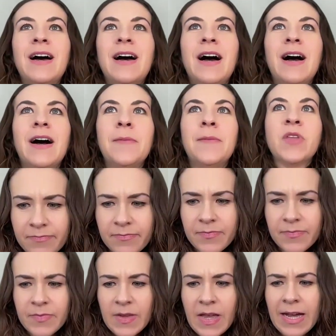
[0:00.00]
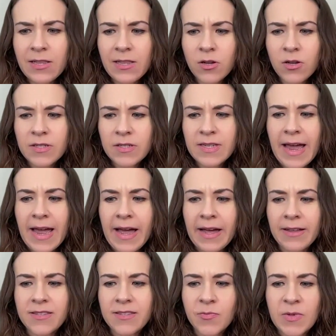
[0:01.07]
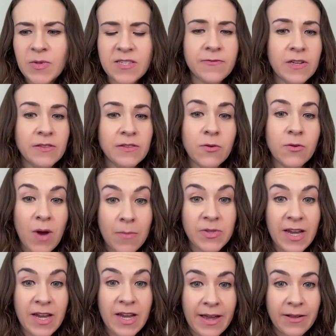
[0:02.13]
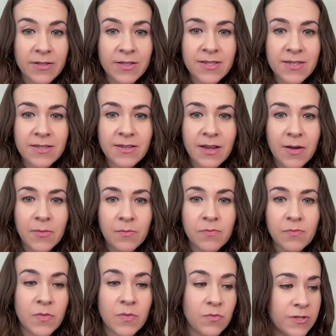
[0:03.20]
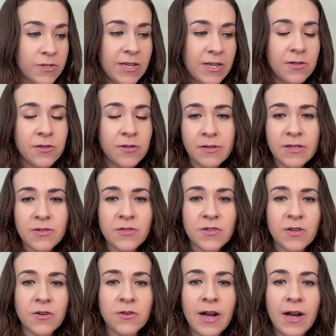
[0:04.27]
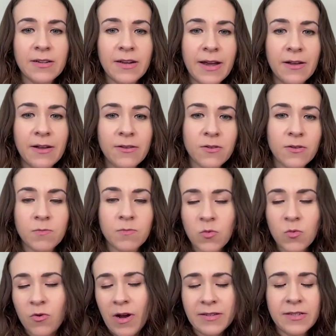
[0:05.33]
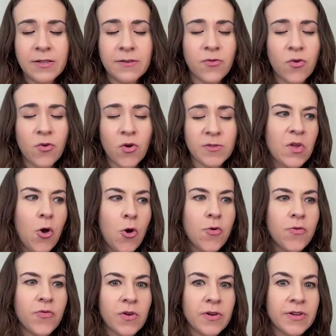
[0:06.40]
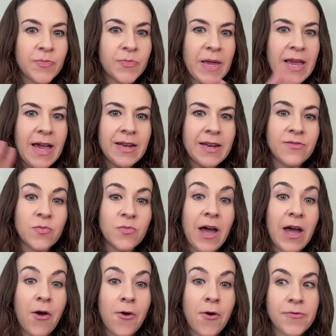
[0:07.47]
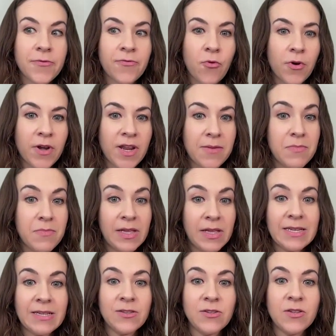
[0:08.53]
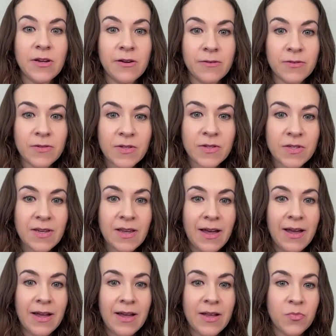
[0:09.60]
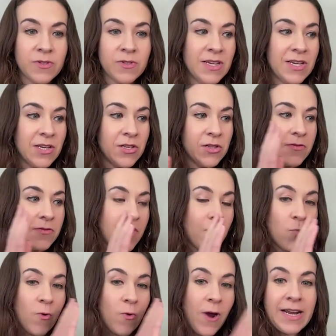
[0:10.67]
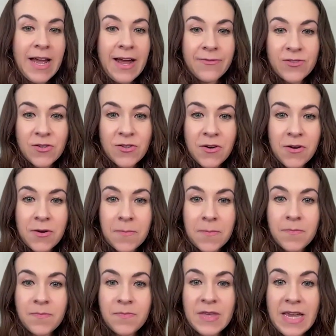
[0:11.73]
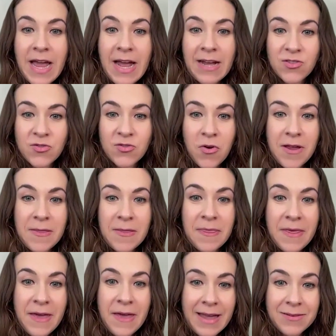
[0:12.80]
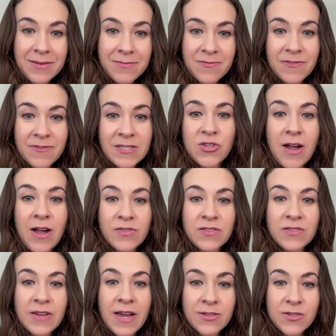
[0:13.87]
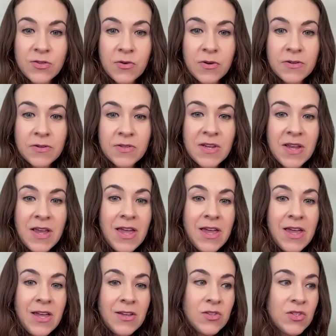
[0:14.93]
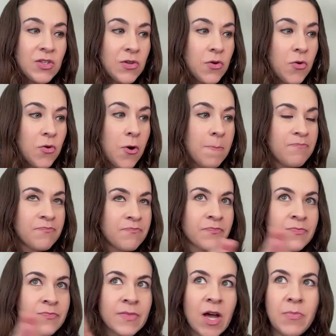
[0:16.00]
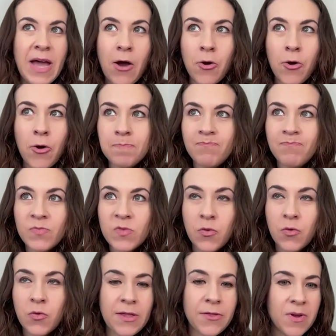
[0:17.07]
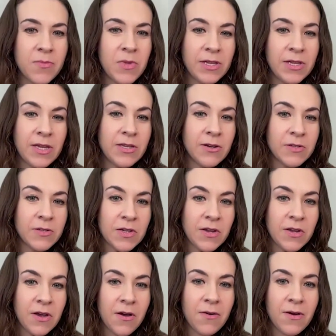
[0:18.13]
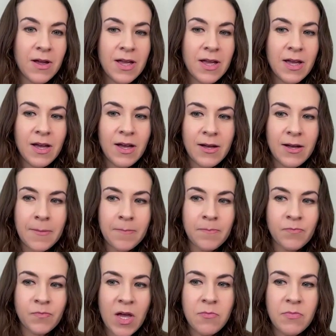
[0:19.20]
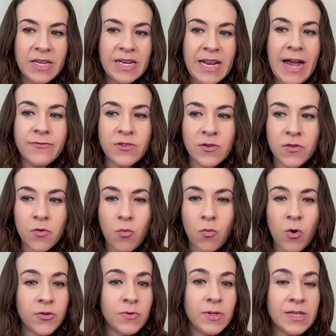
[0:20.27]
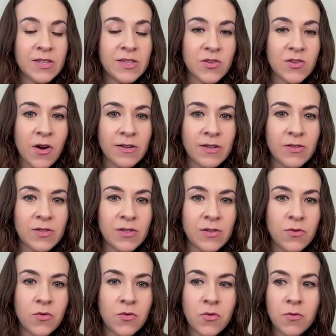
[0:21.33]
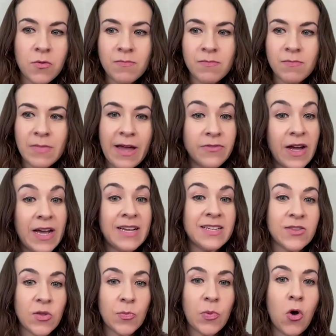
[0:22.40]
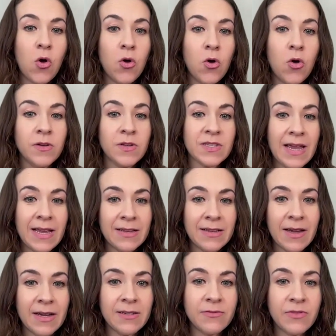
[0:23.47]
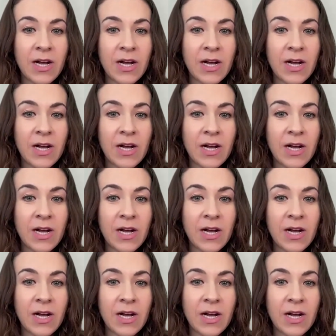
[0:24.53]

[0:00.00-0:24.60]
I looked at specifically reptiles, in particular lizards and crocodiliforms, over a span of about 40 million years, in particular from right after the asteroid that finished off the dinosaurs to about 23 million years ago, a bit after the world really started to have ice at the poles and kind of